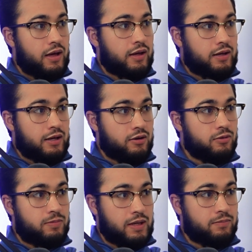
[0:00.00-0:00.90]
and killed
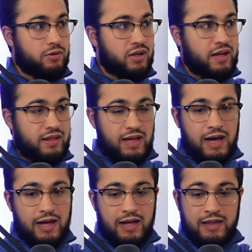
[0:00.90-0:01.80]
people like
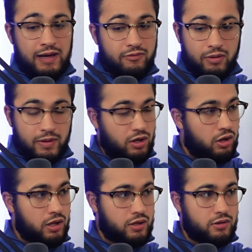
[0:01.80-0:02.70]
that, and that would have been
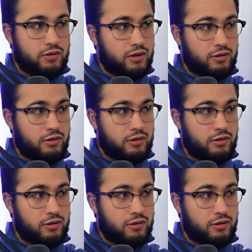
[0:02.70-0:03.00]
all under the